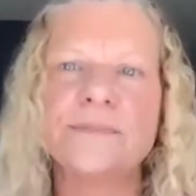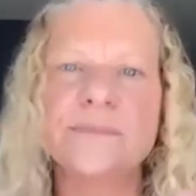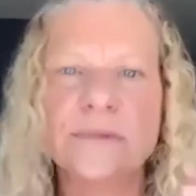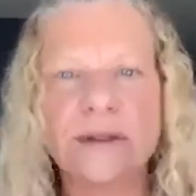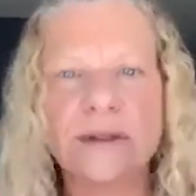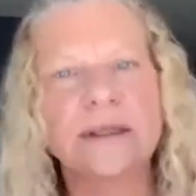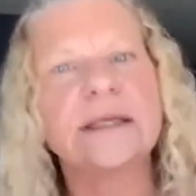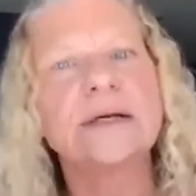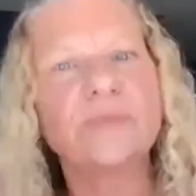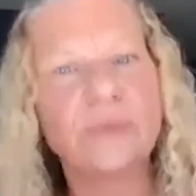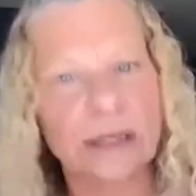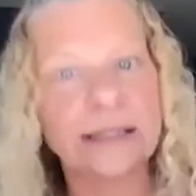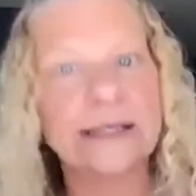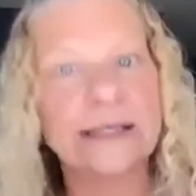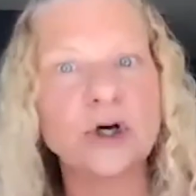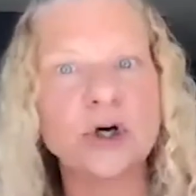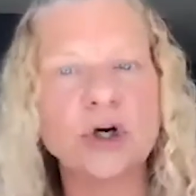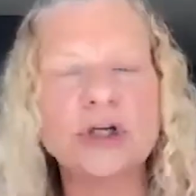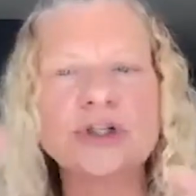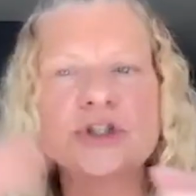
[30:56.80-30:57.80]
It really
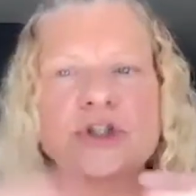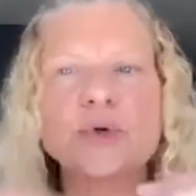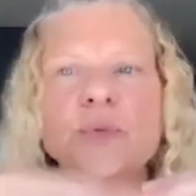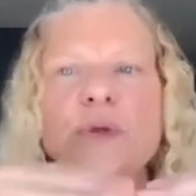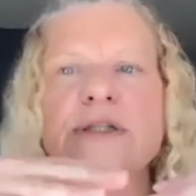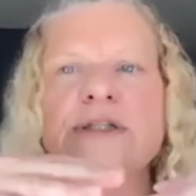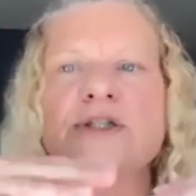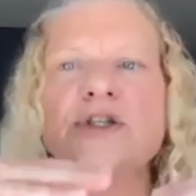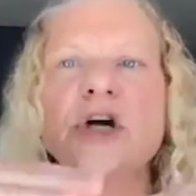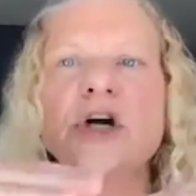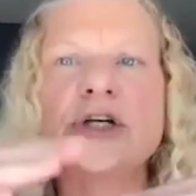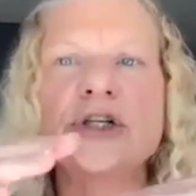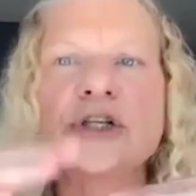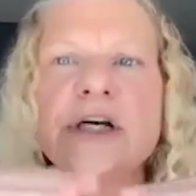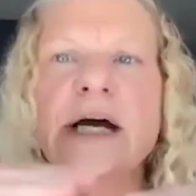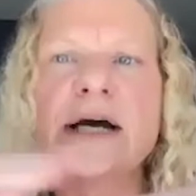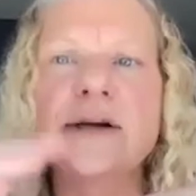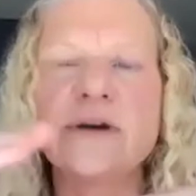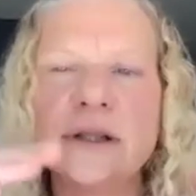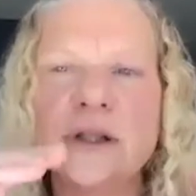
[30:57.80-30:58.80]
hurts. So we start to
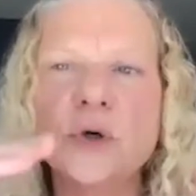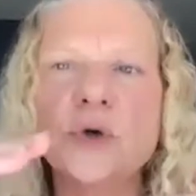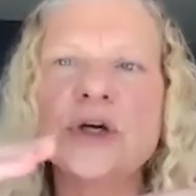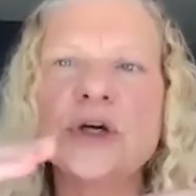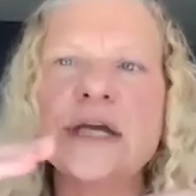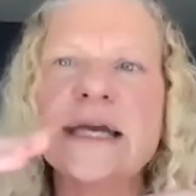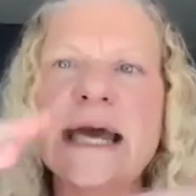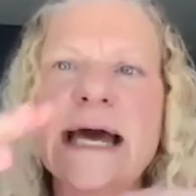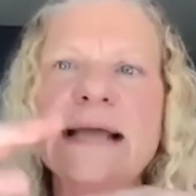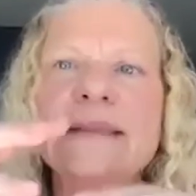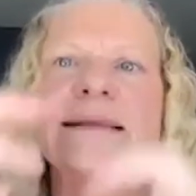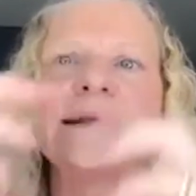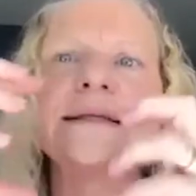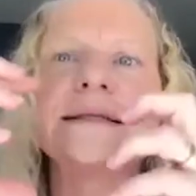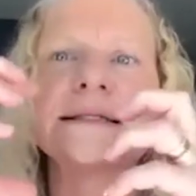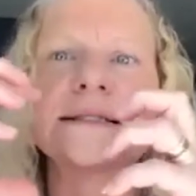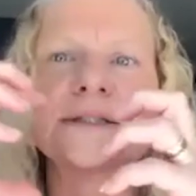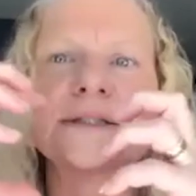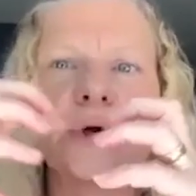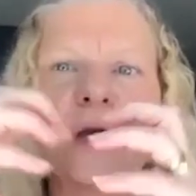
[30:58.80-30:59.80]
kind of looking at that
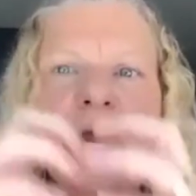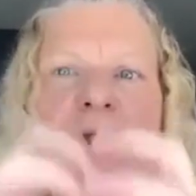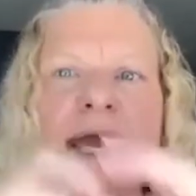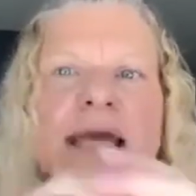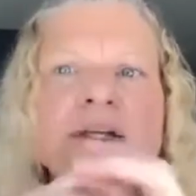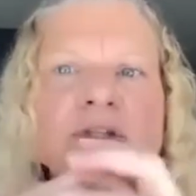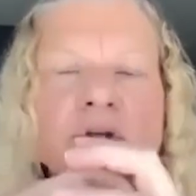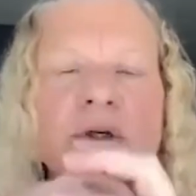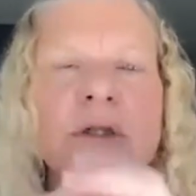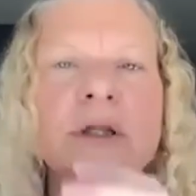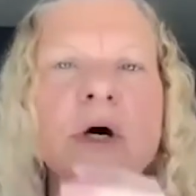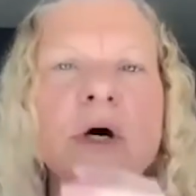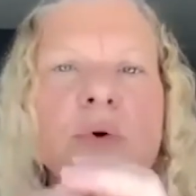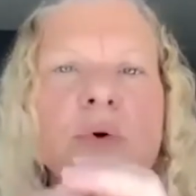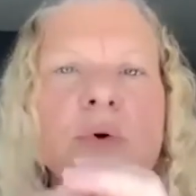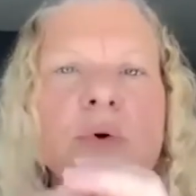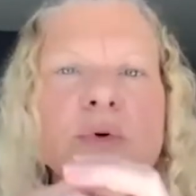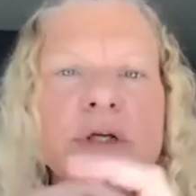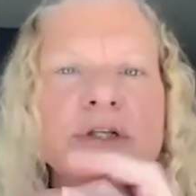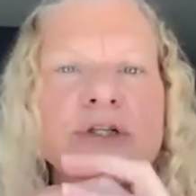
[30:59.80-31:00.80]
it's okay to load
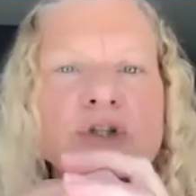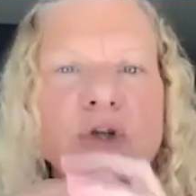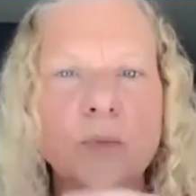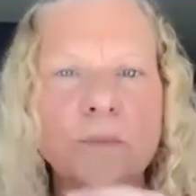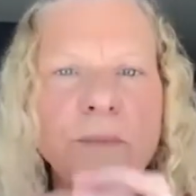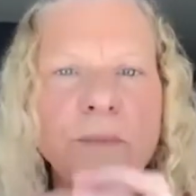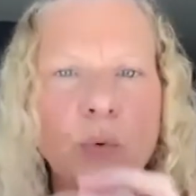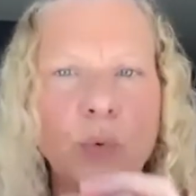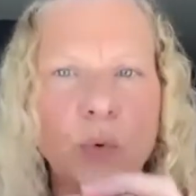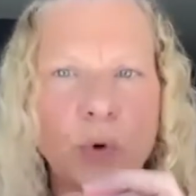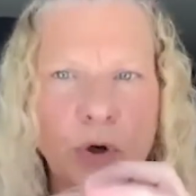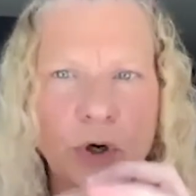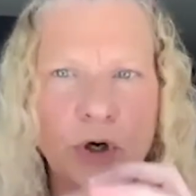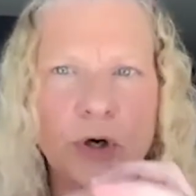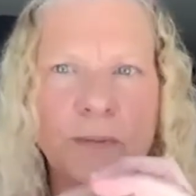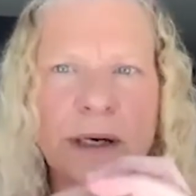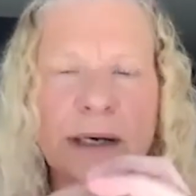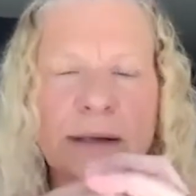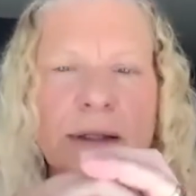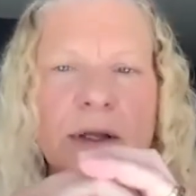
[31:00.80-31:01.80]
it. Don't be worried
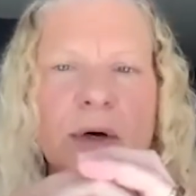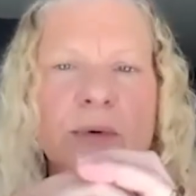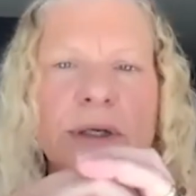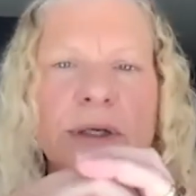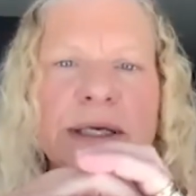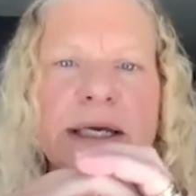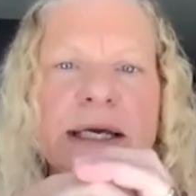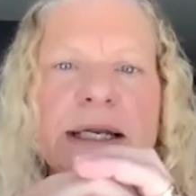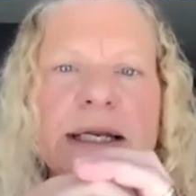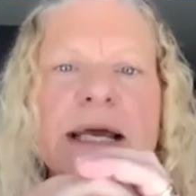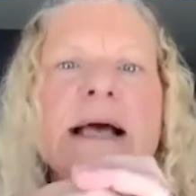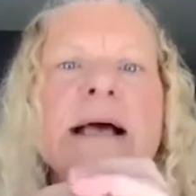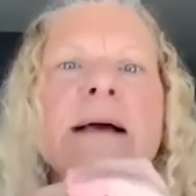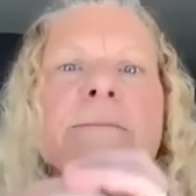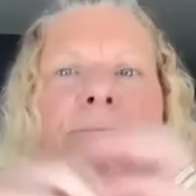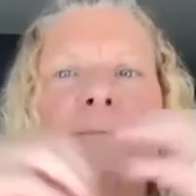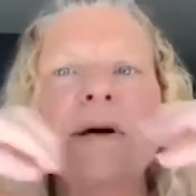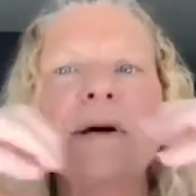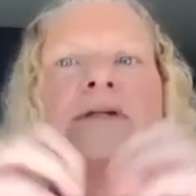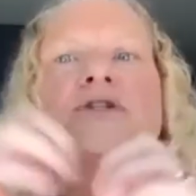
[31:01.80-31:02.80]
about loading it,
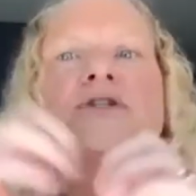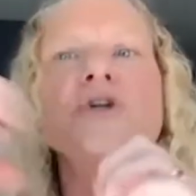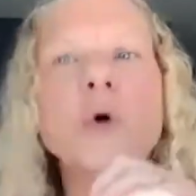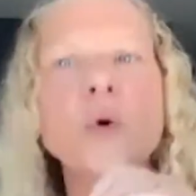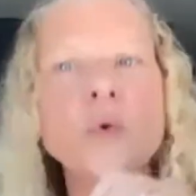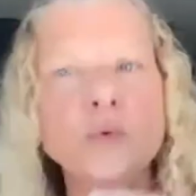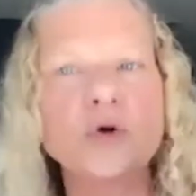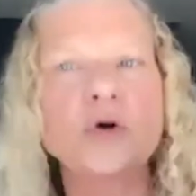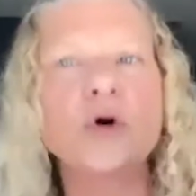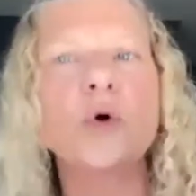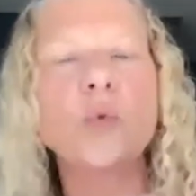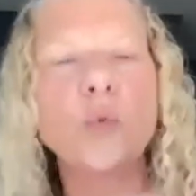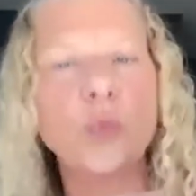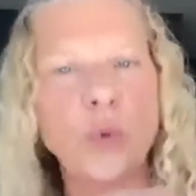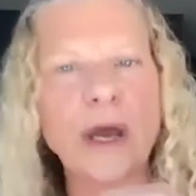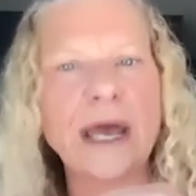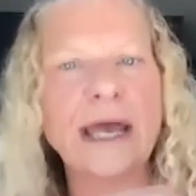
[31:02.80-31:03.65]
but don't go way